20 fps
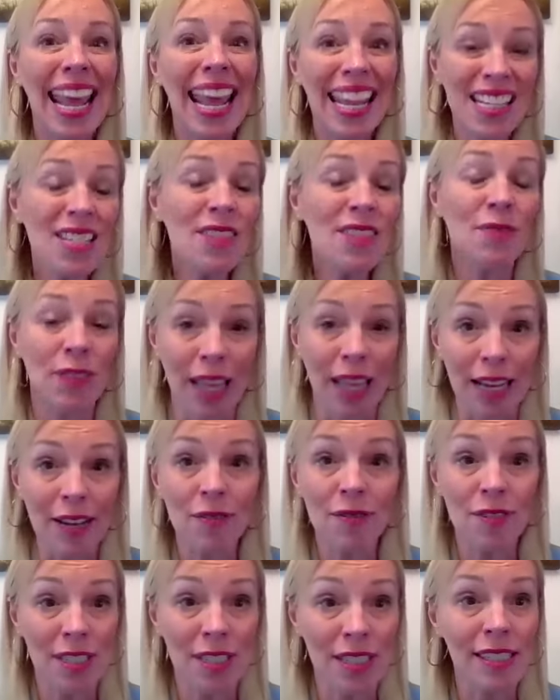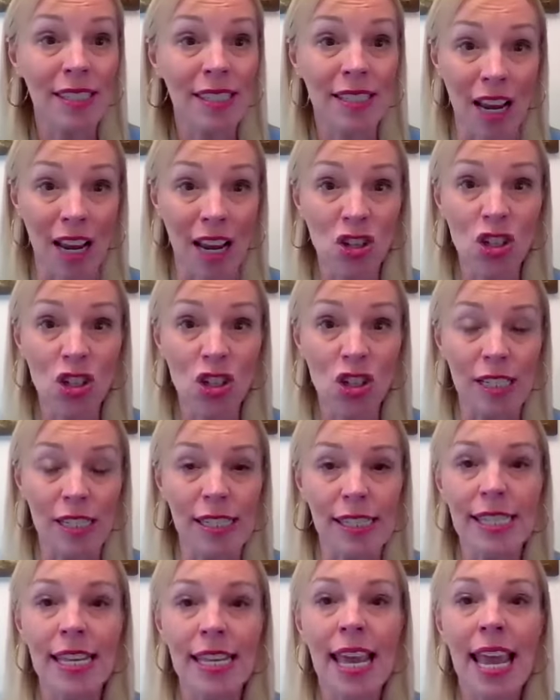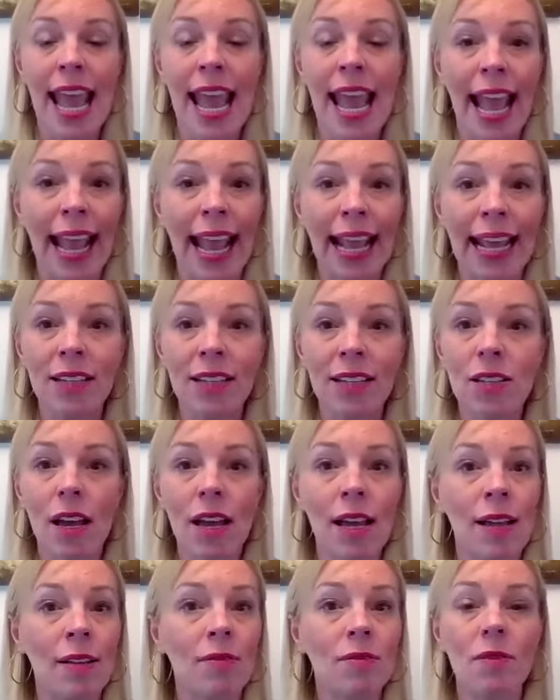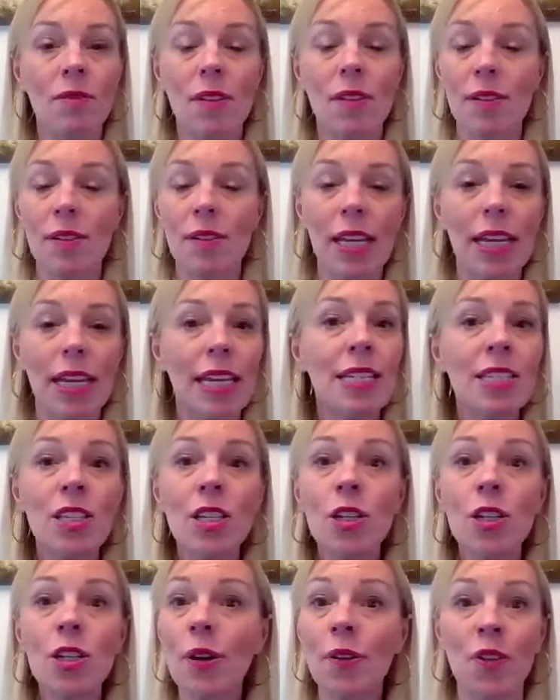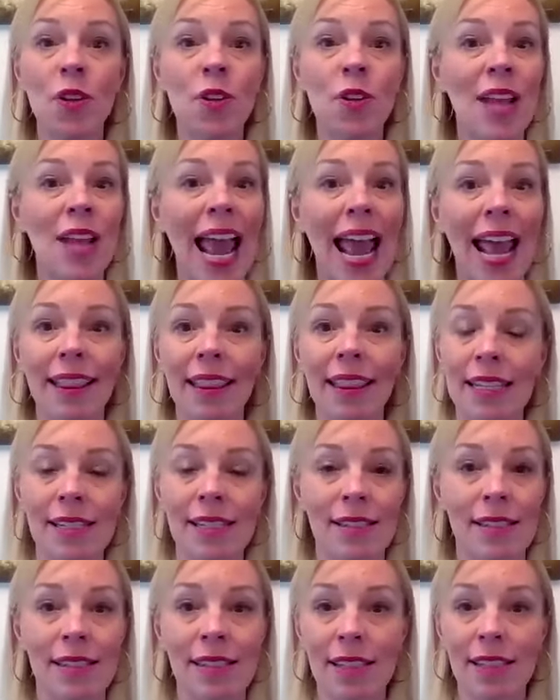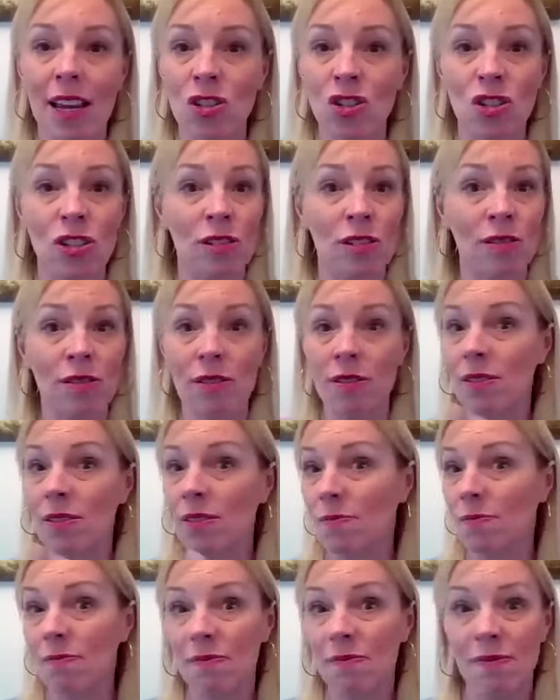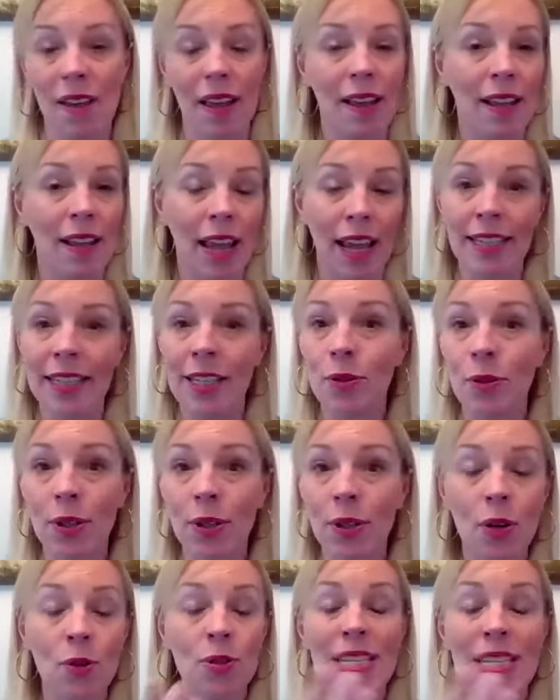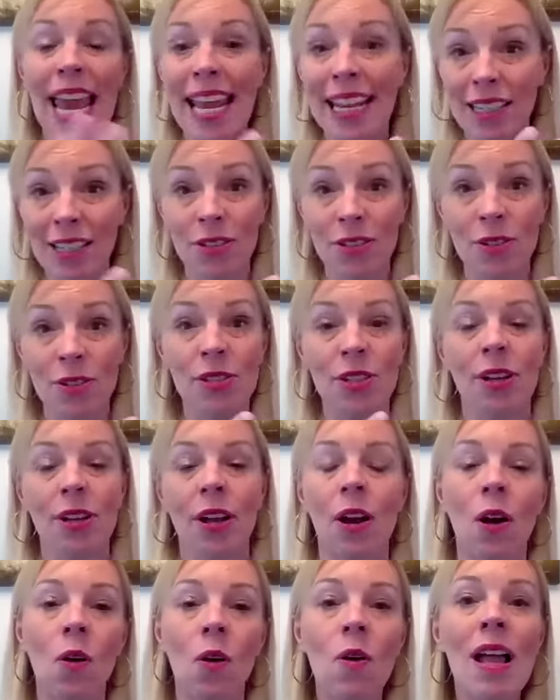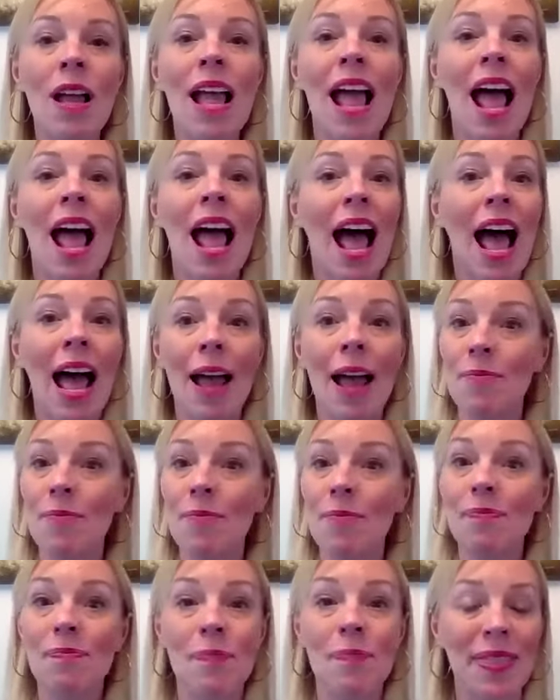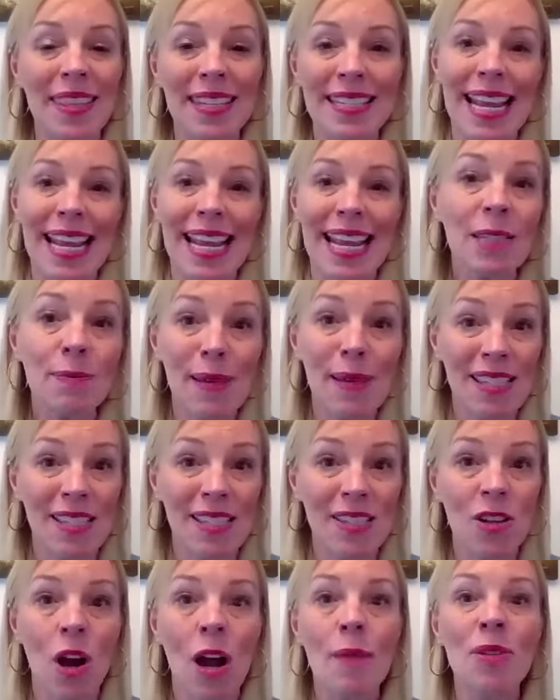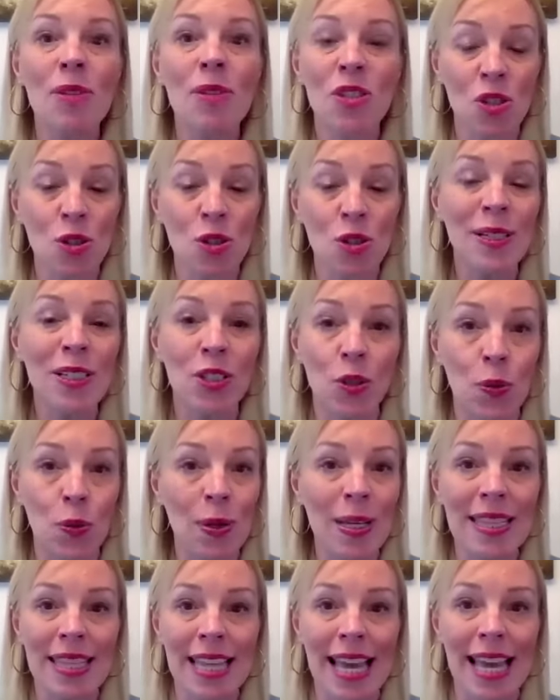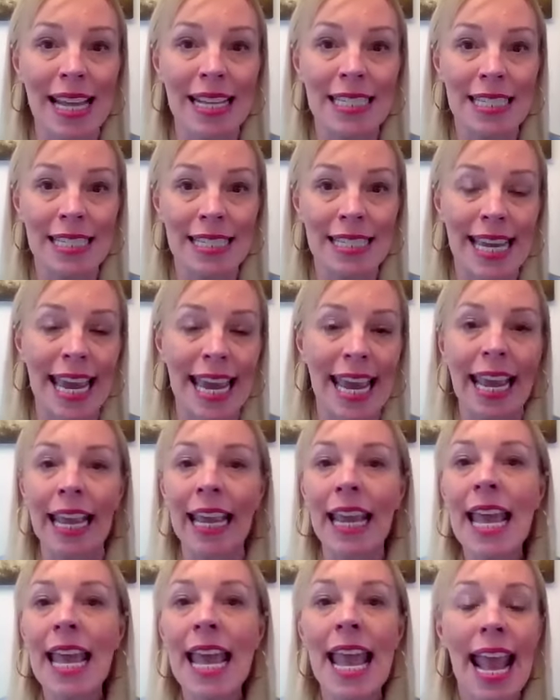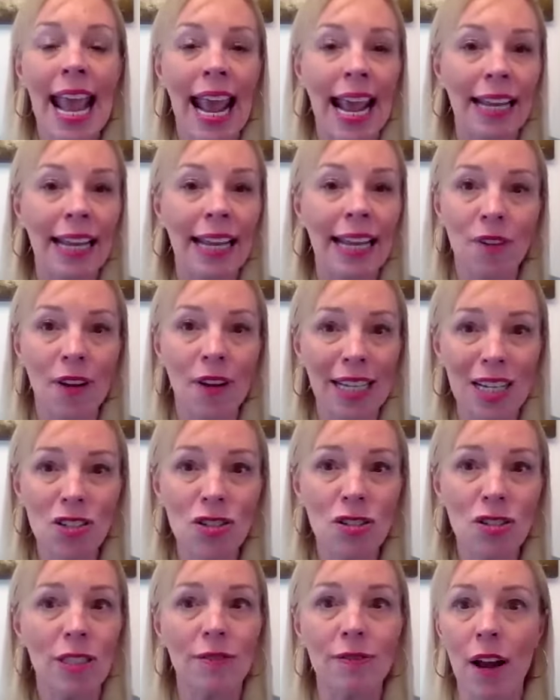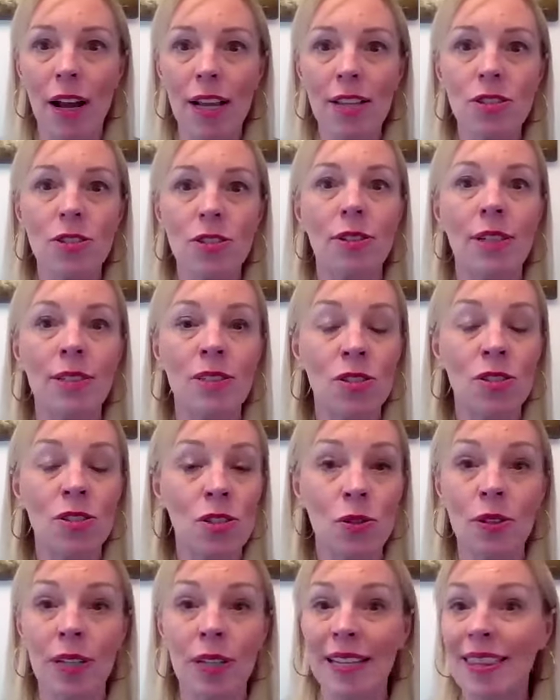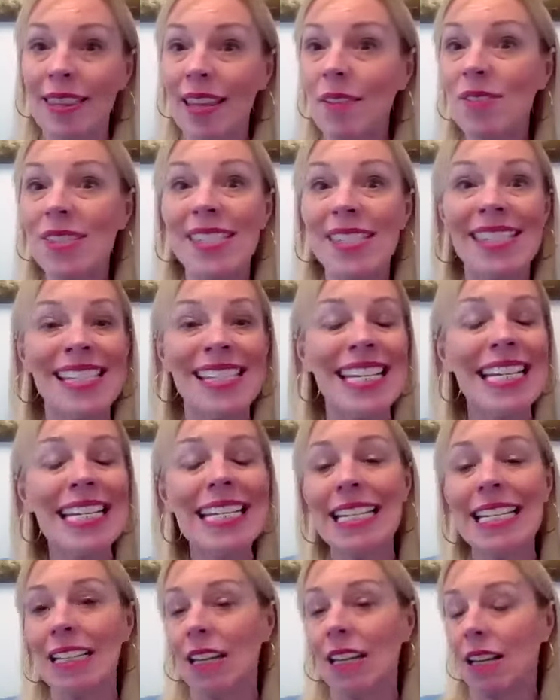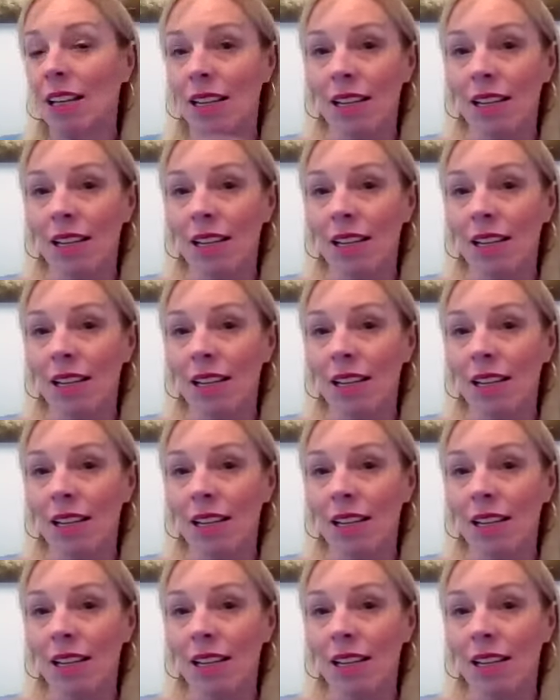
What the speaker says: end of life discussions, and easier if you'd had these discussions a year ago, 10 years ago. But the next best time is to be doing that today. And a financial advisor can certainly, they've seen